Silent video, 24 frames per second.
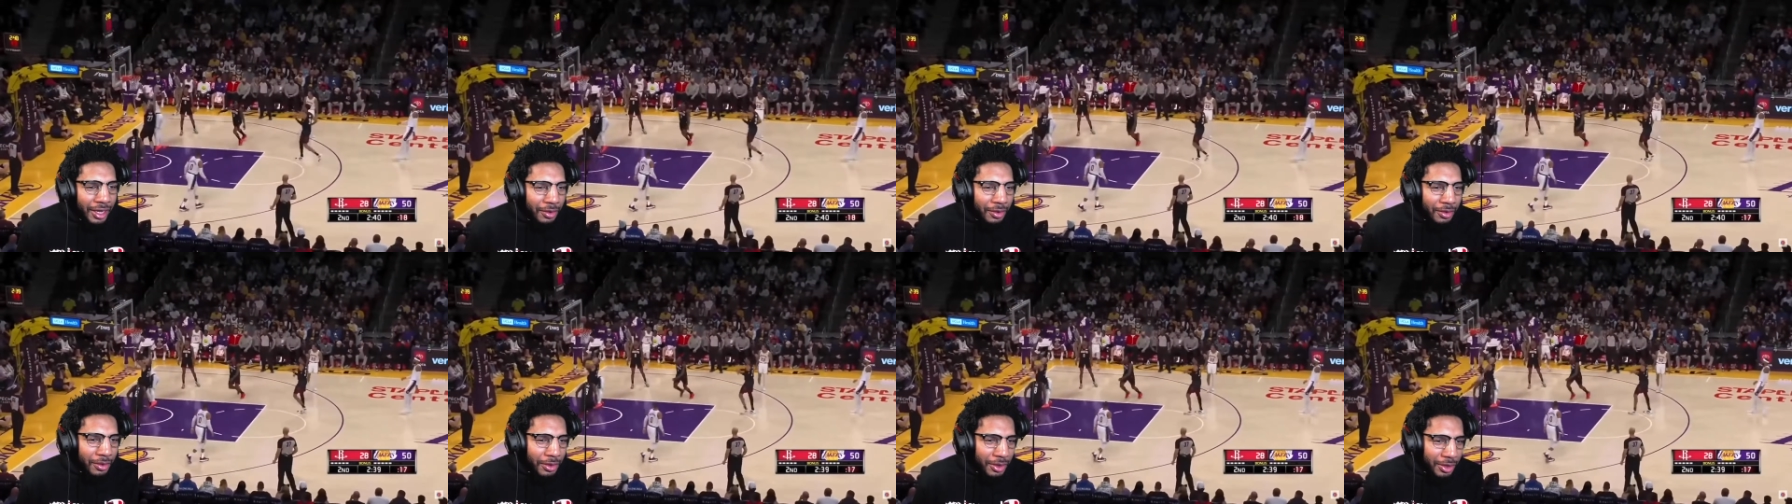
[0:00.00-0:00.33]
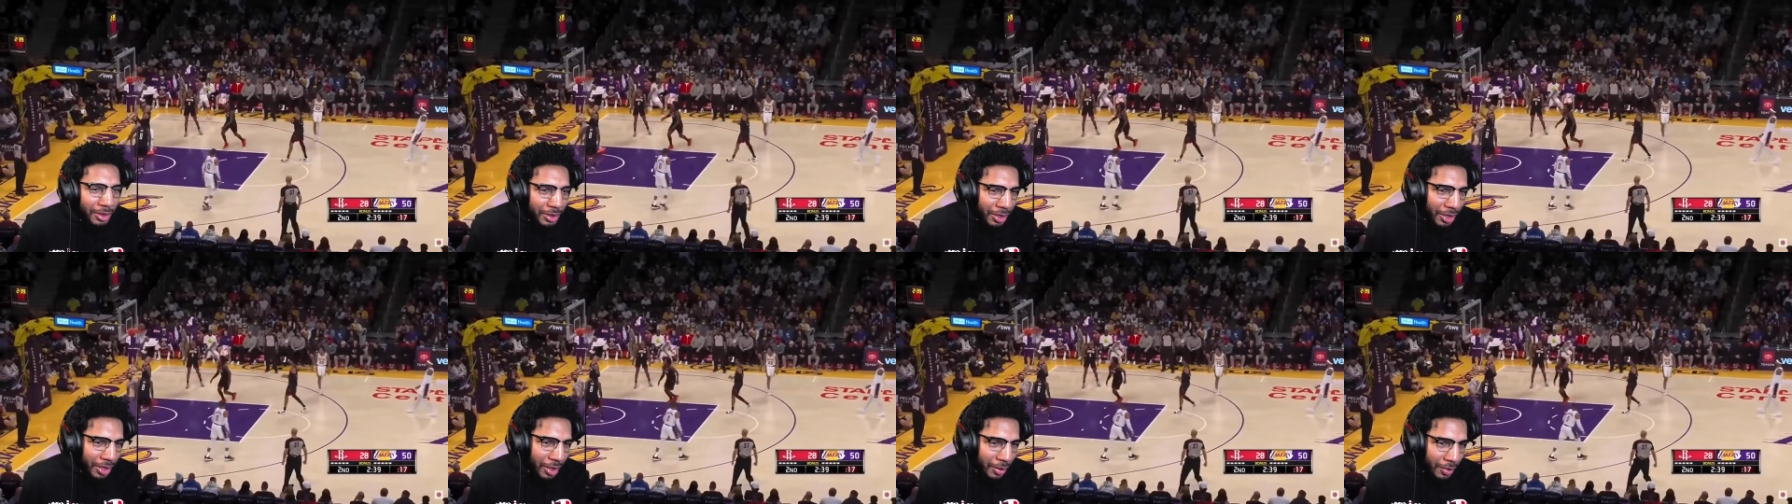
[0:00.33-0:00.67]
really
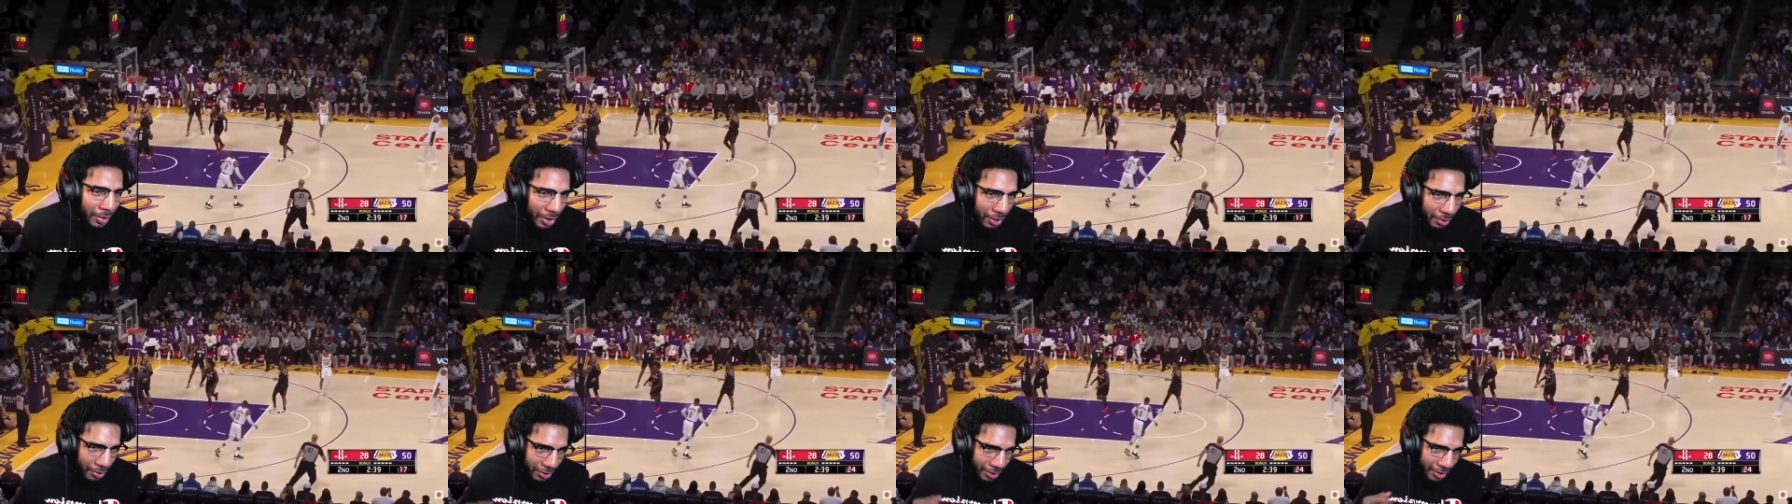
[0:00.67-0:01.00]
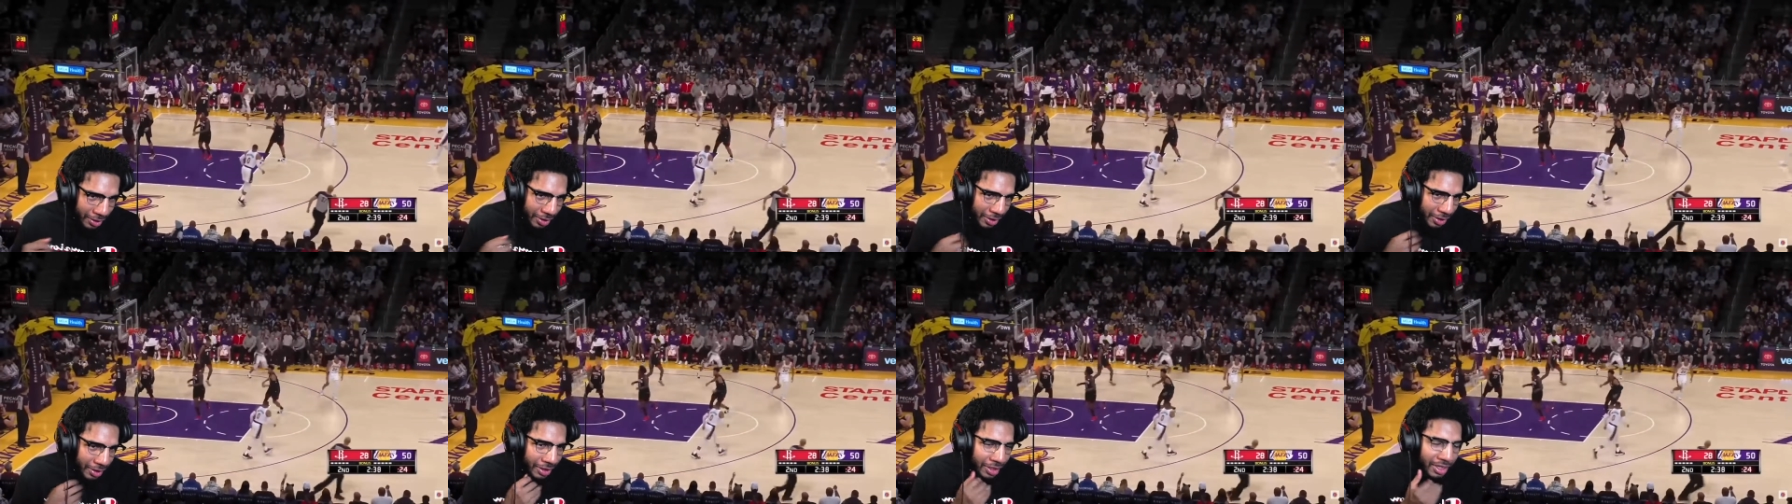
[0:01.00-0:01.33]
try to make Russ
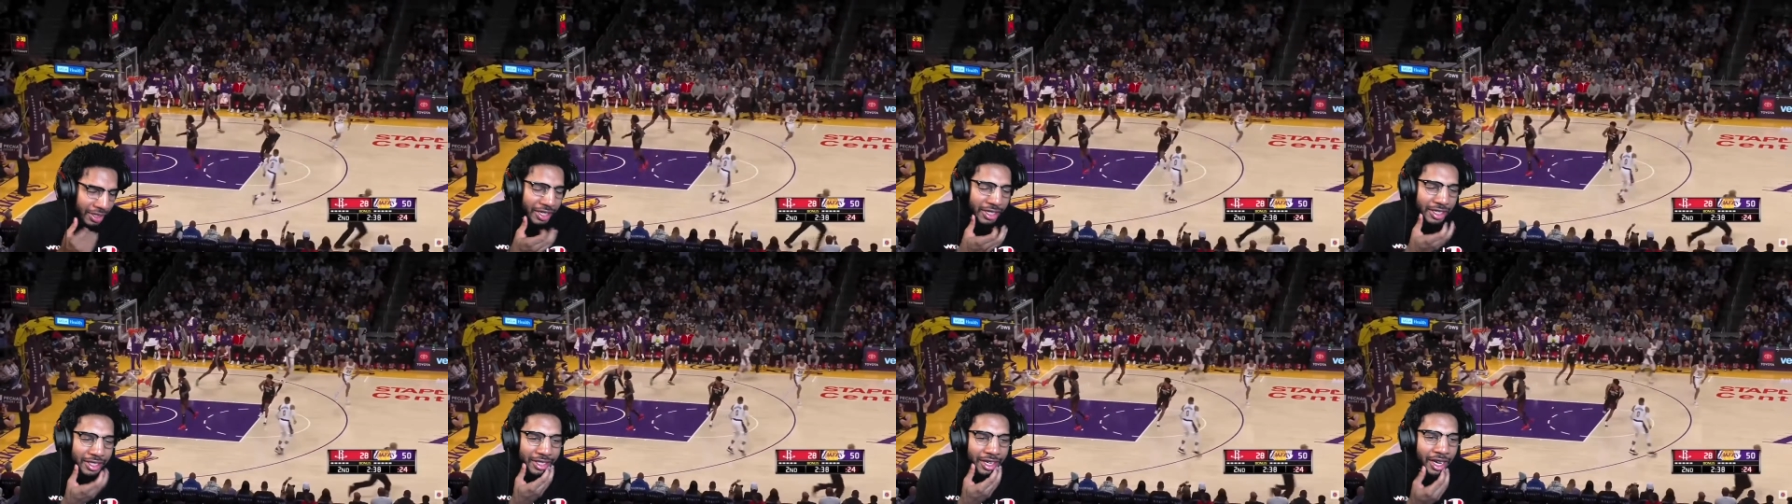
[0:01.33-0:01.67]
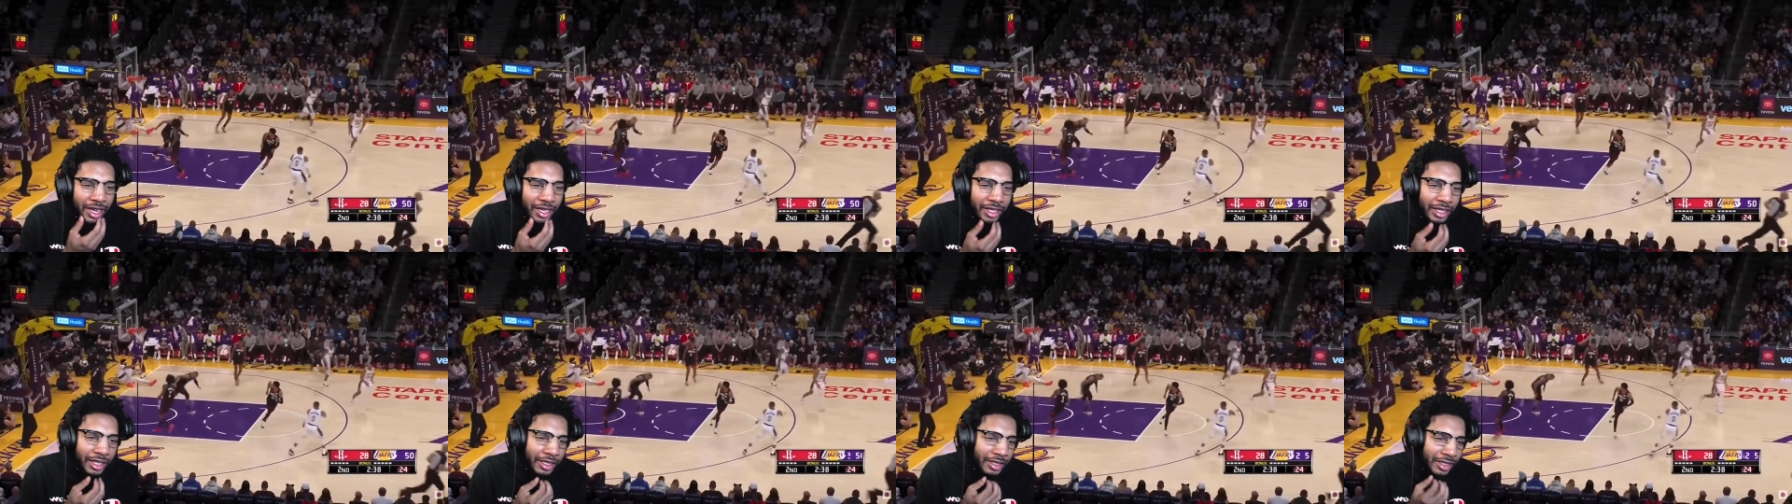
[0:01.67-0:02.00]
look good in these
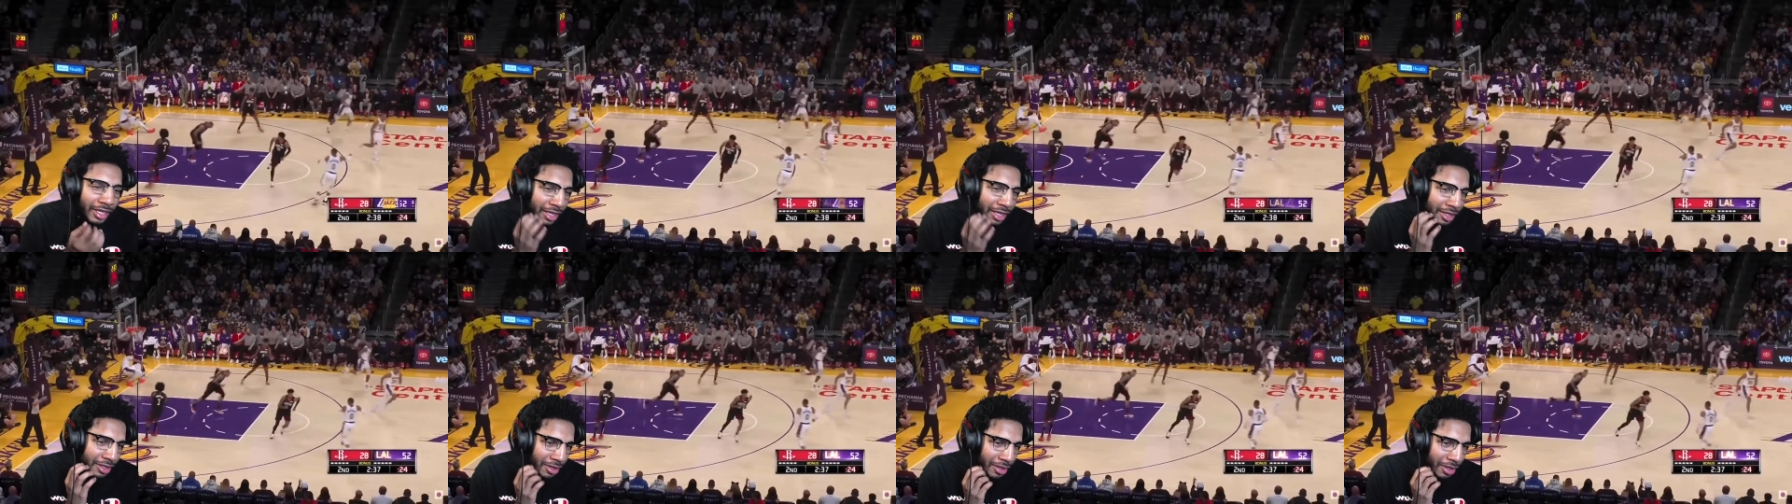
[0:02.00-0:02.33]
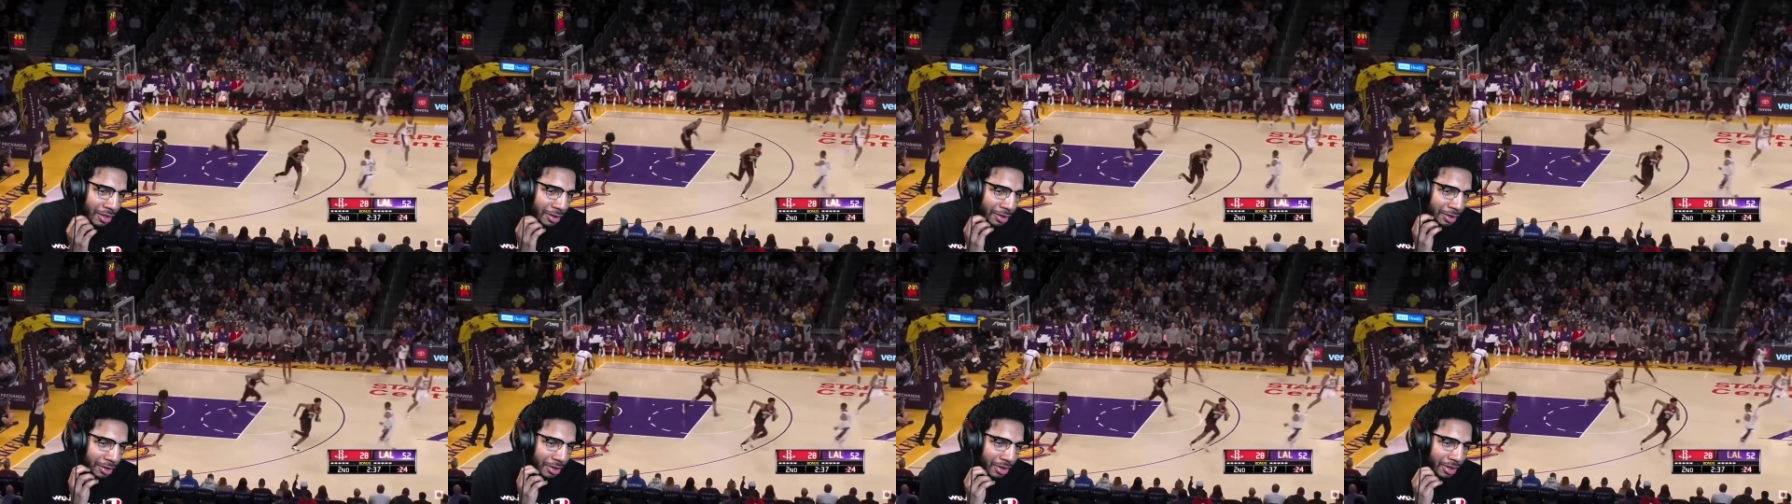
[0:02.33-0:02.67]
highlights. I
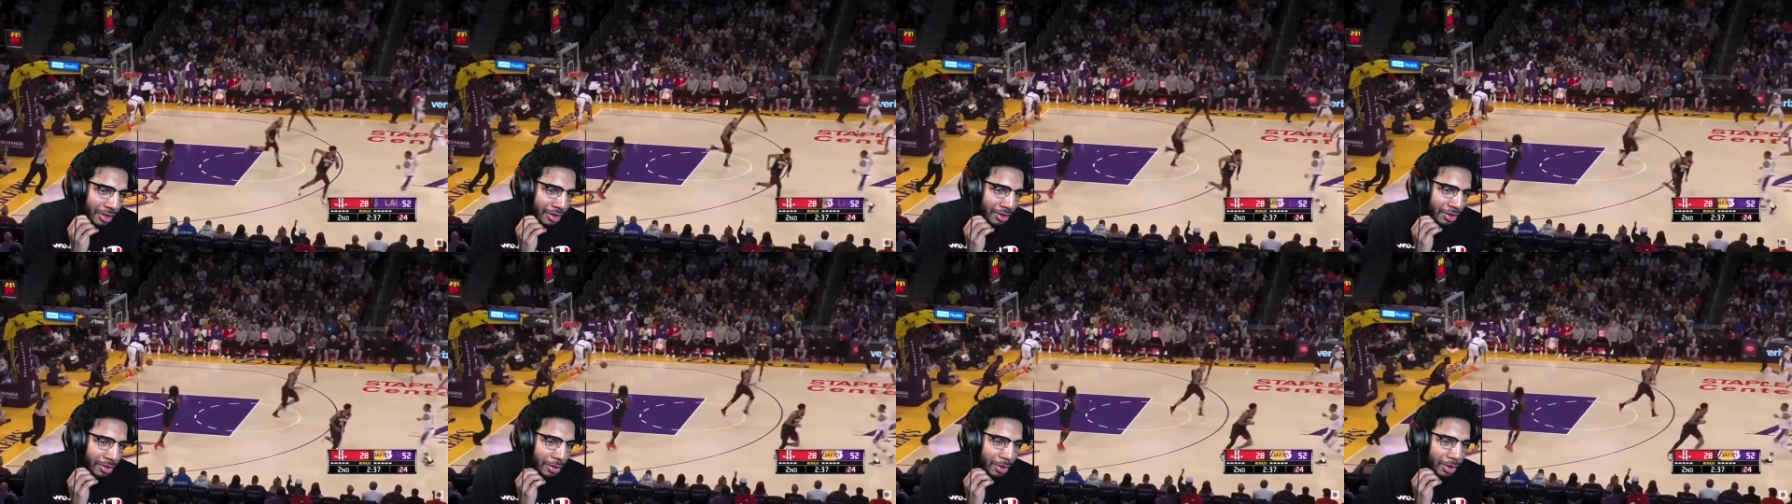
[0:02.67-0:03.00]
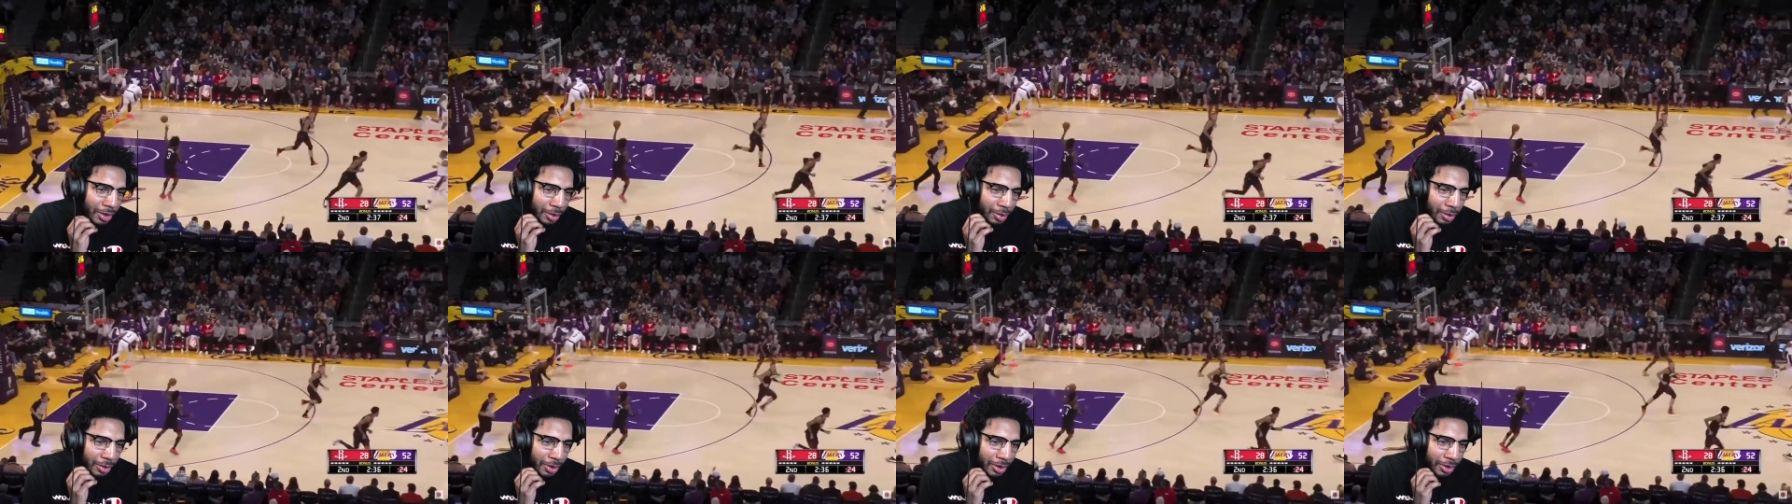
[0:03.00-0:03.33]
saw on
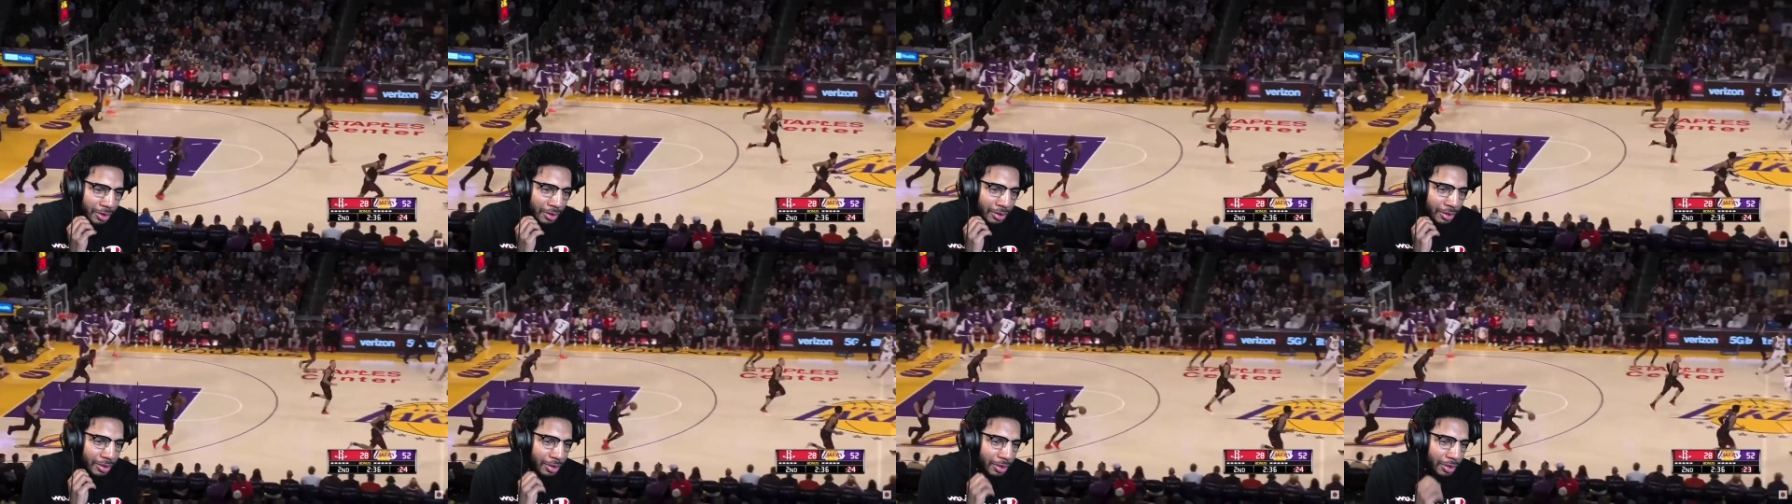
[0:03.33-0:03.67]
Twitter, bro.